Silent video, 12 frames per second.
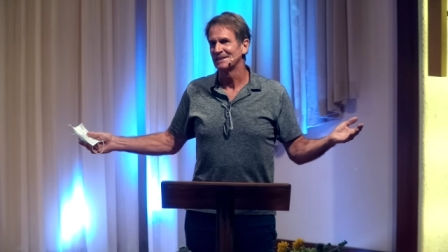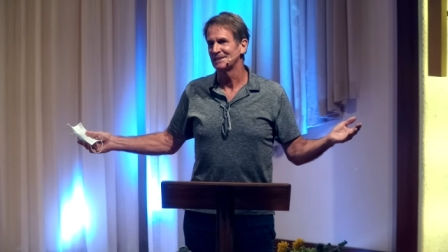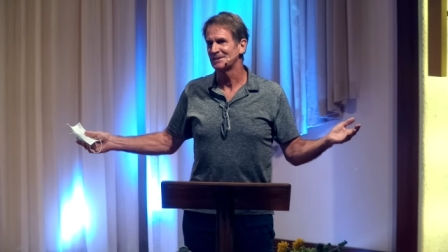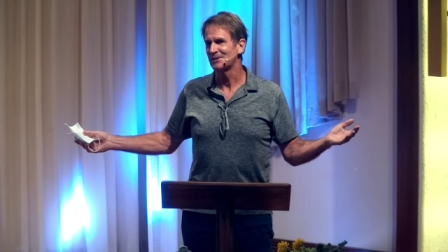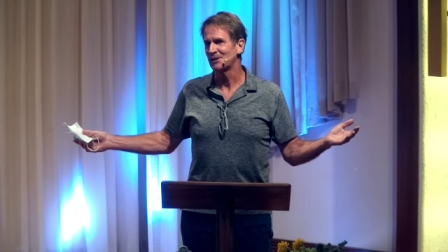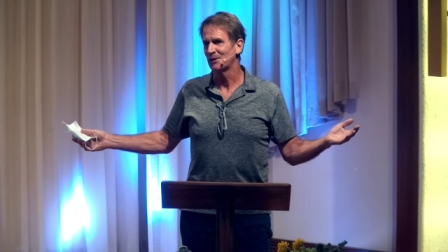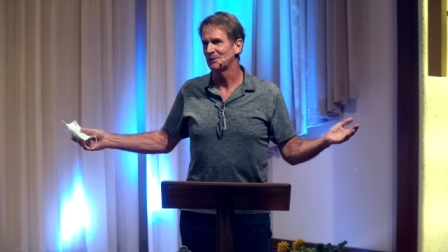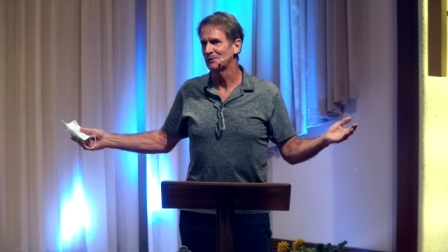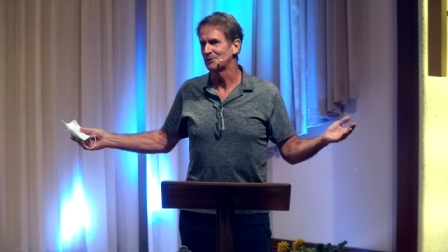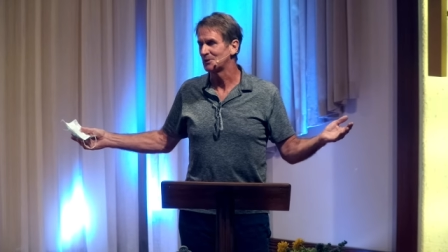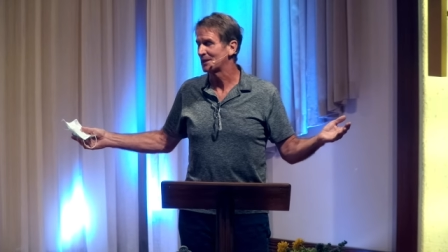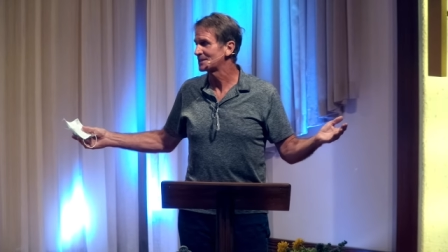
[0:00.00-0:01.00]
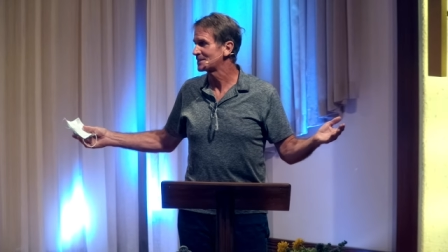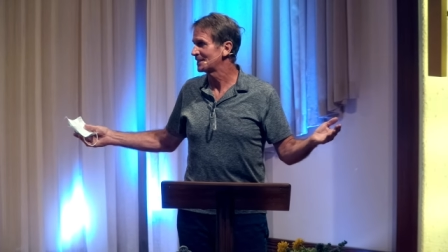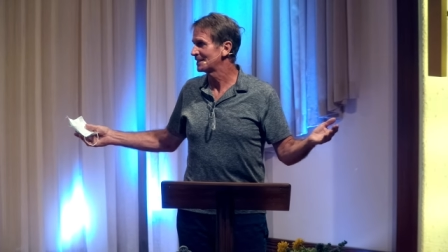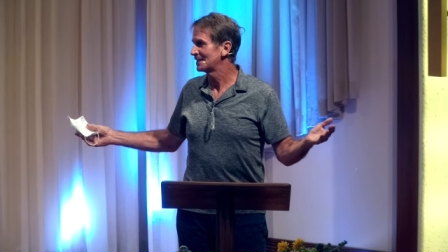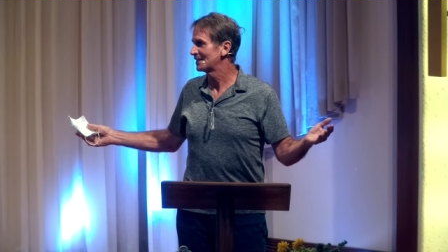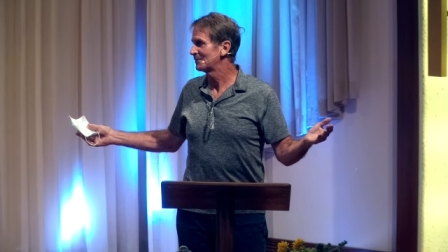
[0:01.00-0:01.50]
Let us go
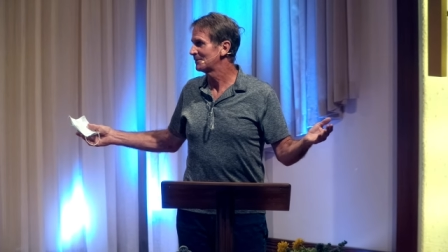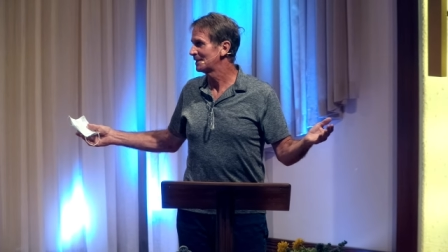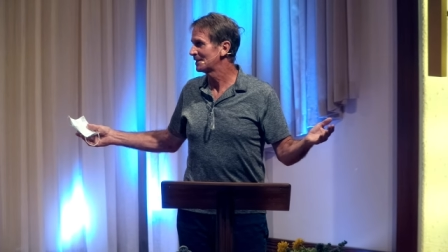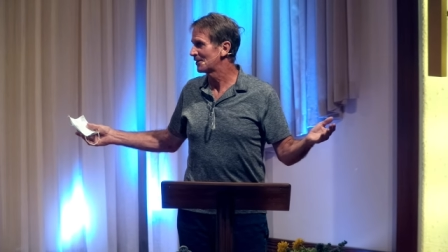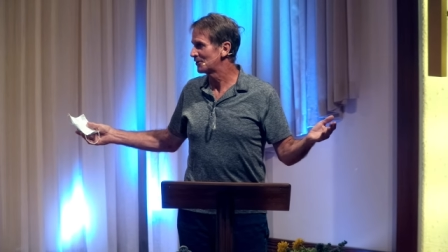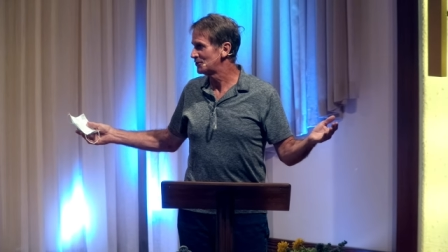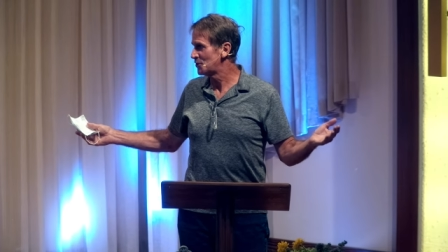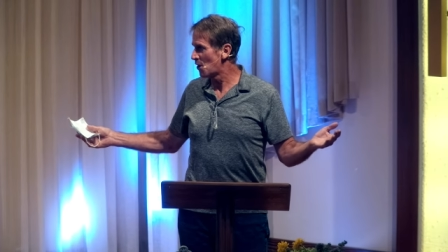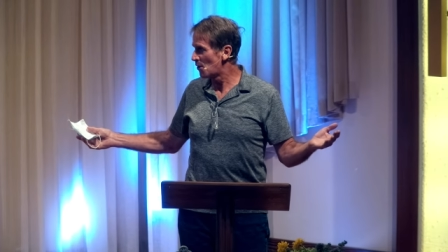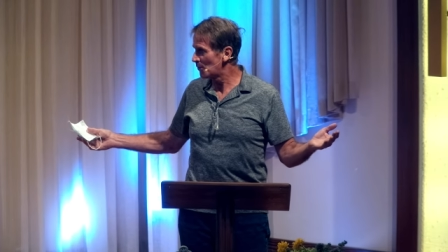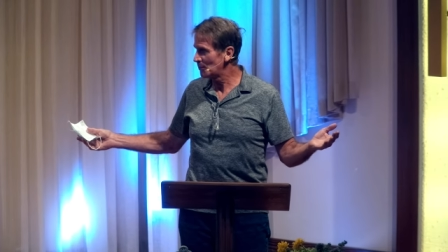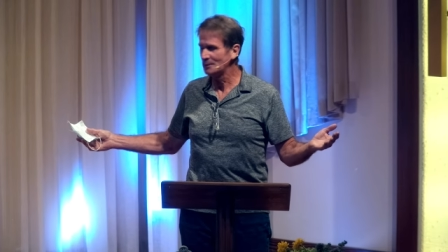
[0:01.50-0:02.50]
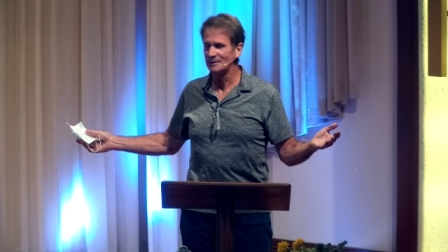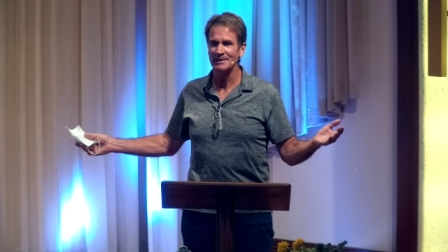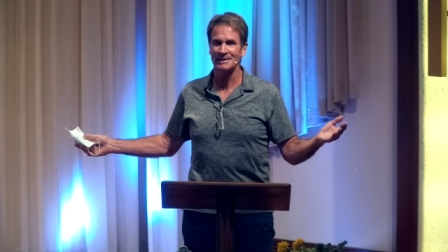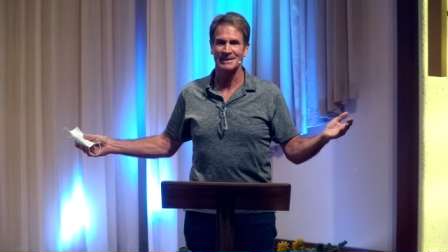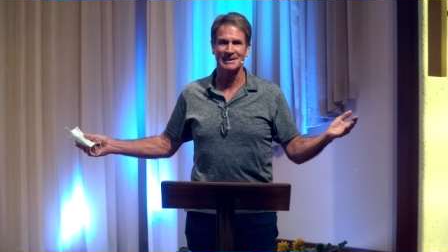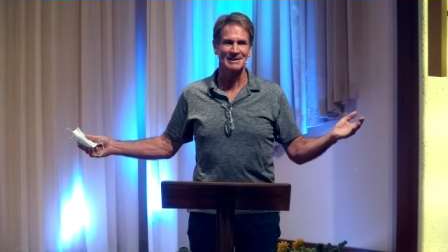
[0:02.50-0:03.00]
trusting that we are known
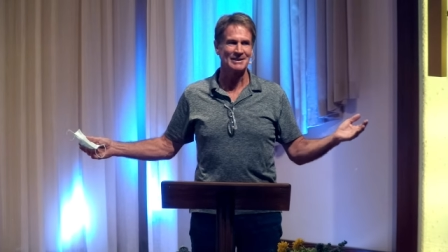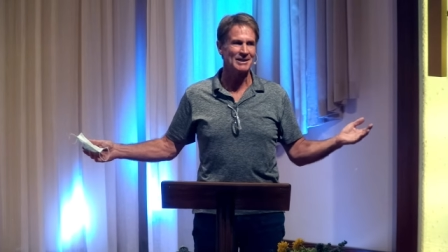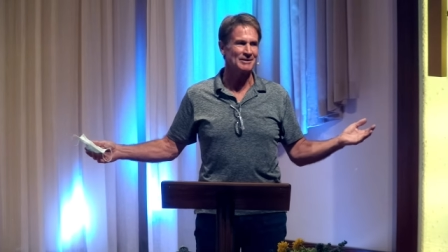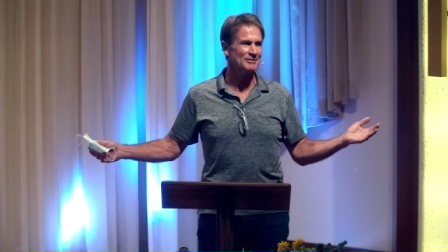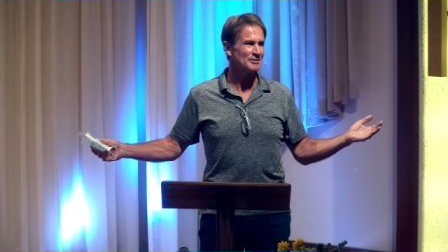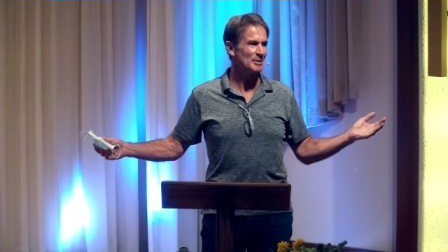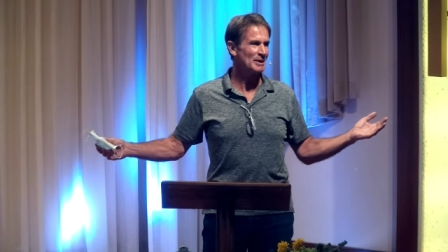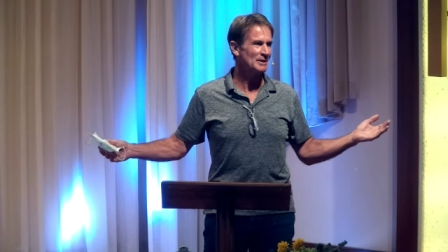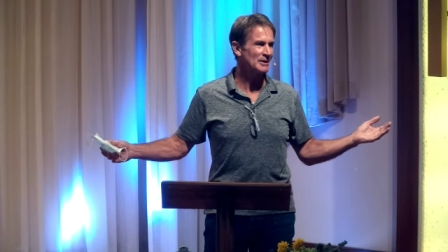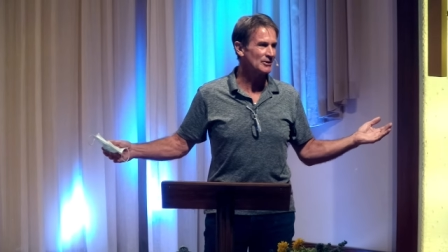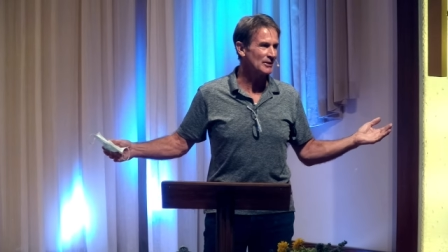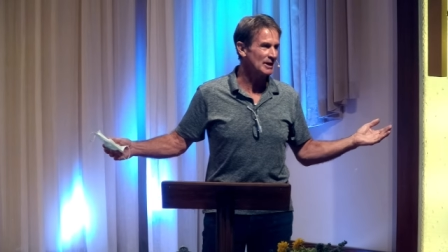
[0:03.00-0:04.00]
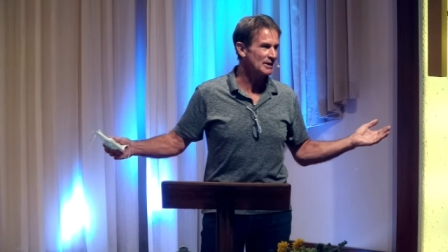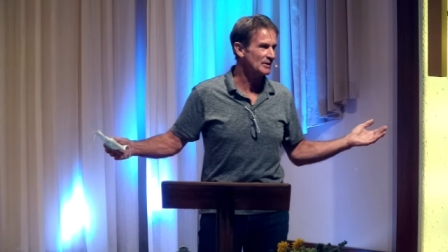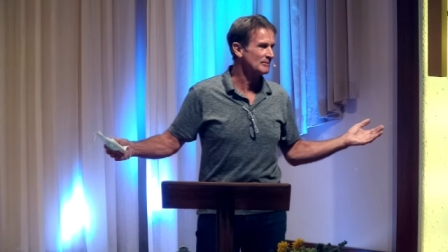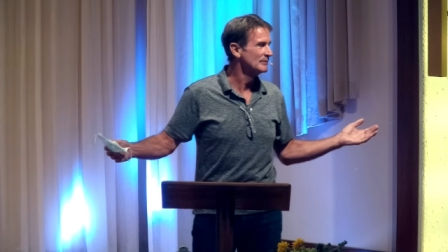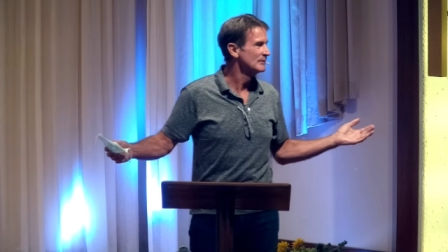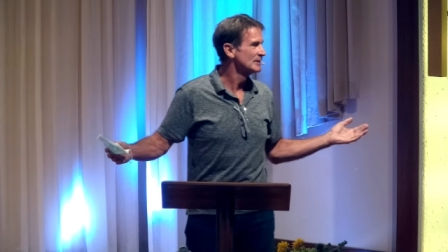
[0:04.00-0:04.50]
and loved by the Creator.